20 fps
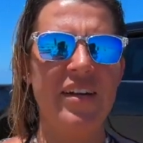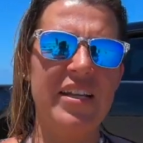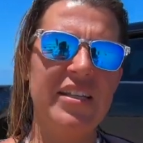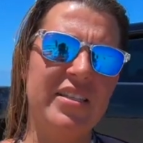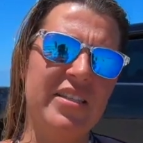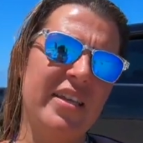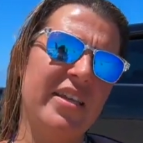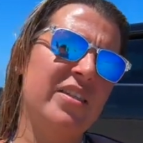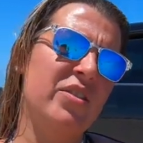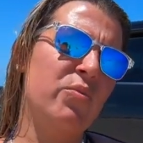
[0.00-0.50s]

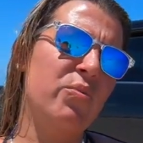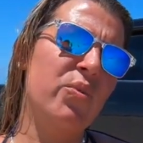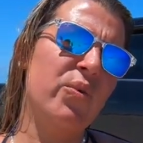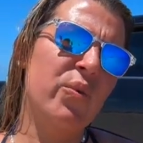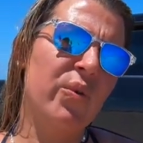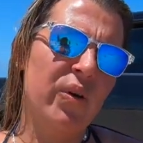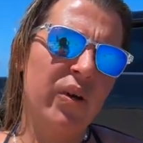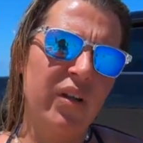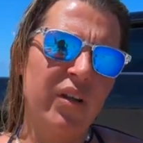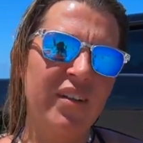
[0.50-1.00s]
Mm-hmm. It's
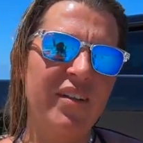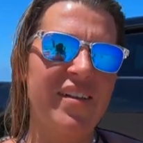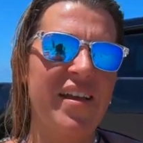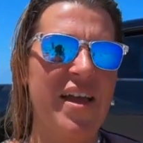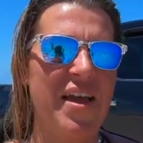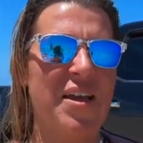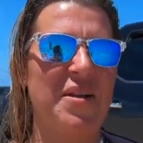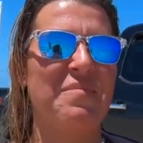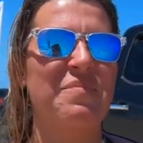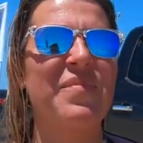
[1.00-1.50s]
rural,
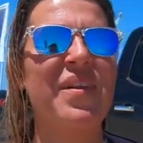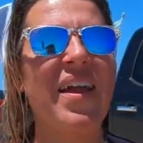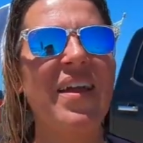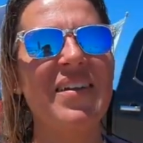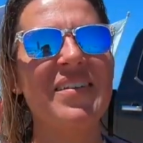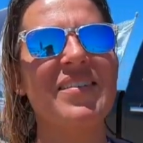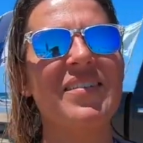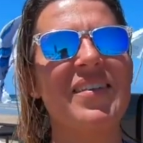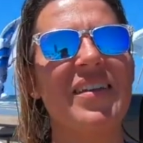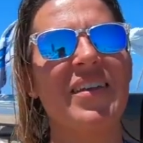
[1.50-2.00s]

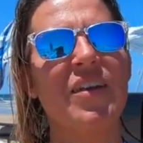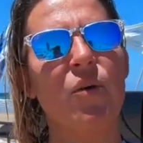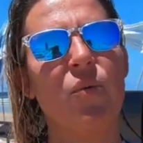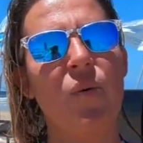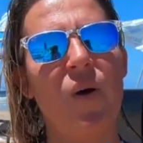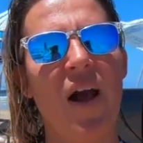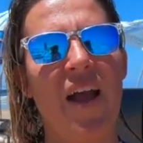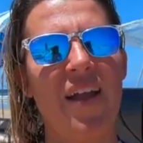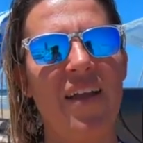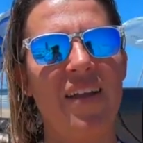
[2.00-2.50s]
nice and
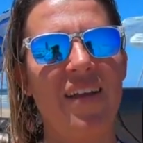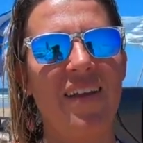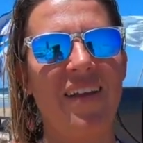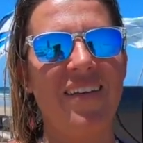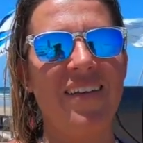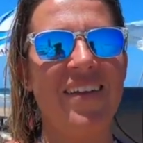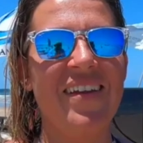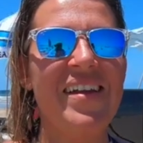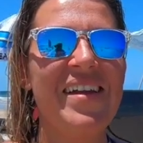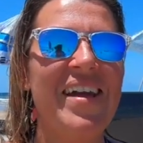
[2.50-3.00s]

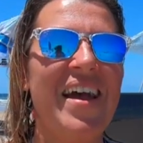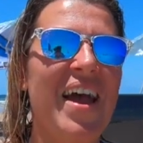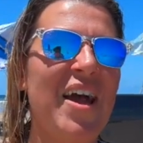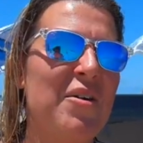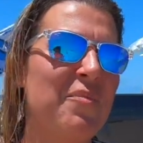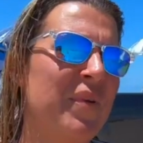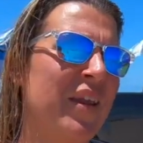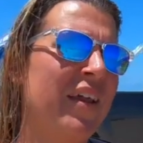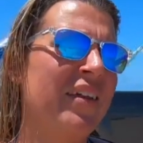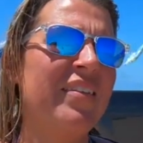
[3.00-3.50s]
quiet,
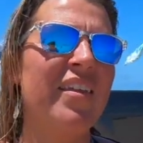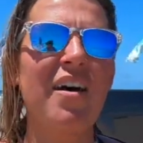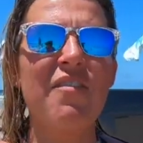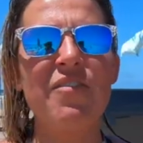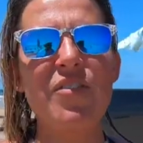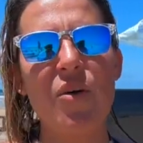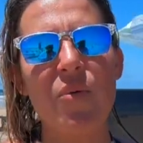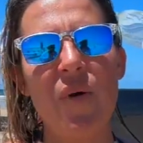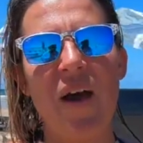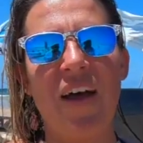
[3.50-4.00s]
and I
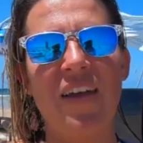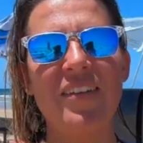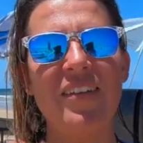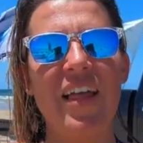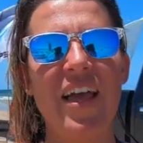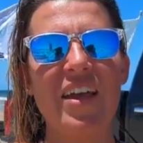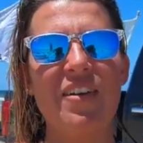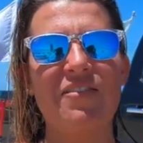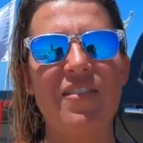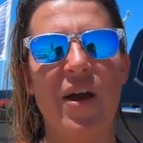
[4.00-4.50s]
love the
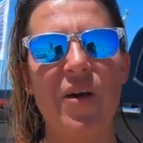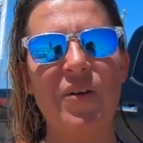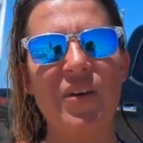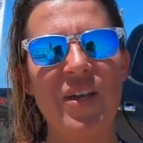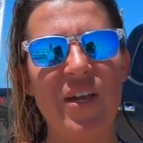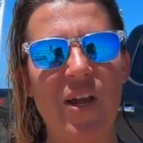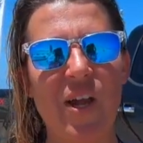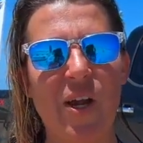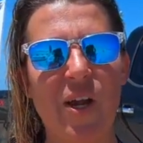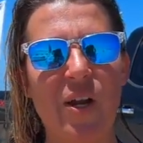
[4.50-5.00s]
wildlife out
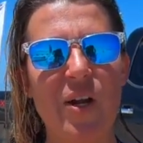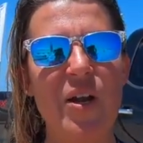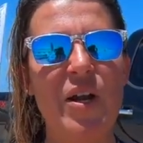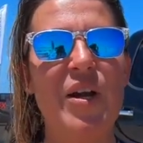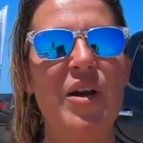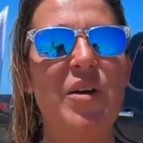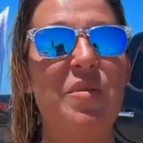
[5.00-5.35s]
here.